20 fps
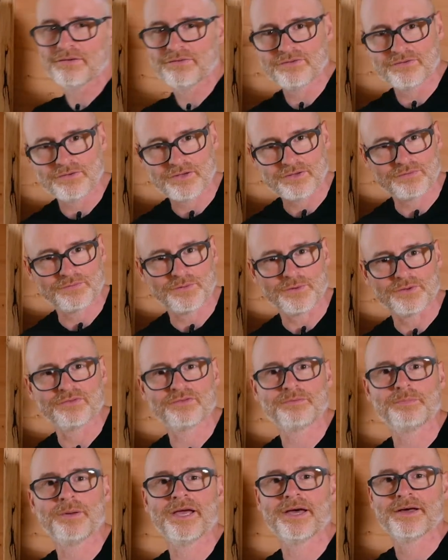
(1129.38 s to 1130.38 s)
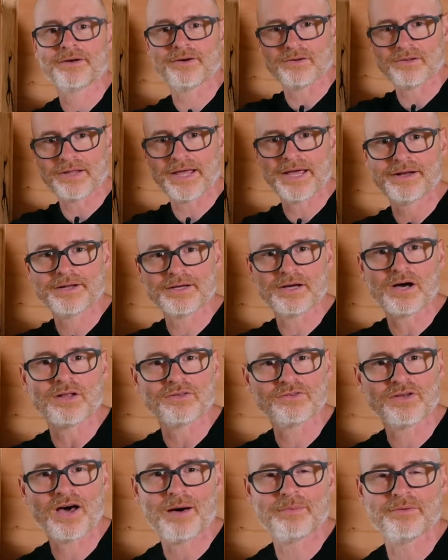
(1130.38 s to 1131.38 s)
this 6-foot span are landing
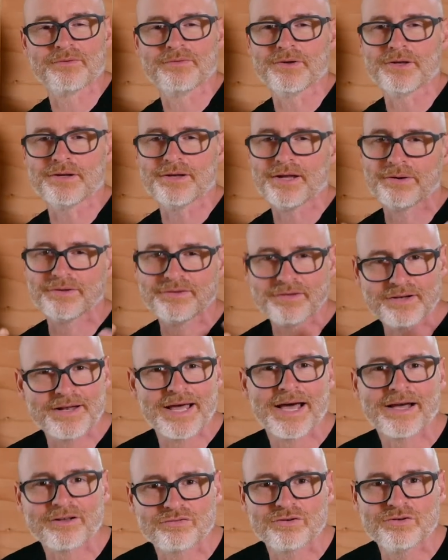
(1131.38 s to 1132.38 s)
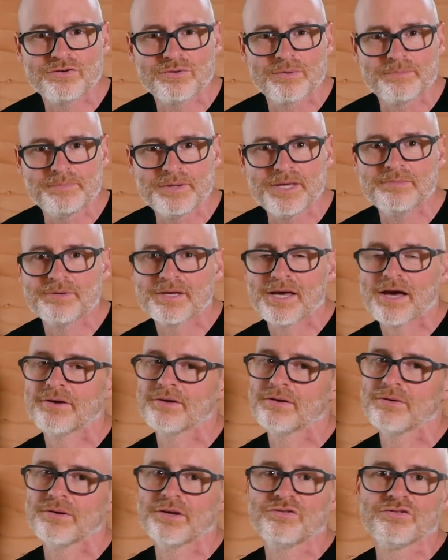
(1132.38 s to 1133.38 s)
on top of it. Now, I didn't actually do a beam
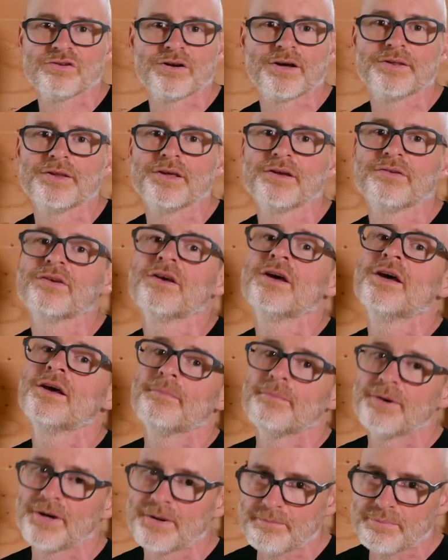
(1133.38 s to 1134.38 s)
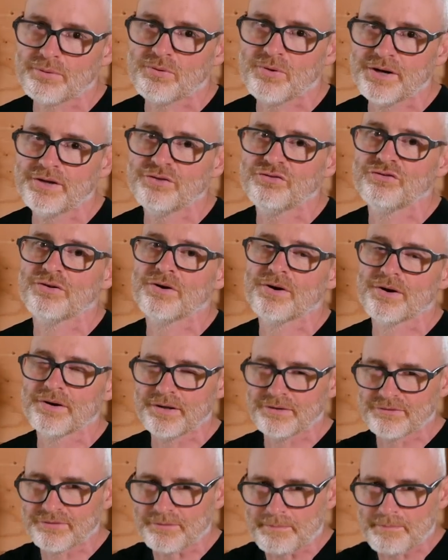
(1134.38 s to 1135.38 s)
calculation on this, but I'm pretty sure
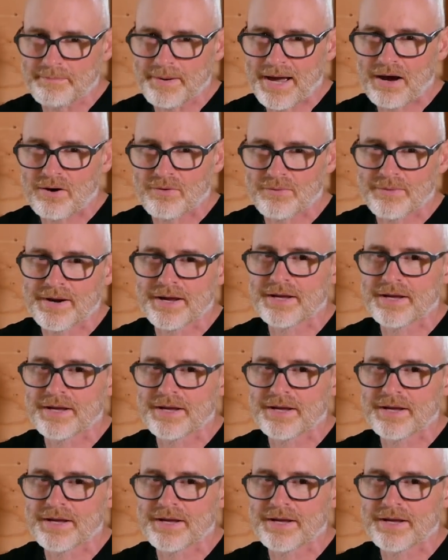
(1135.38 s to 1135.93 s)
it's about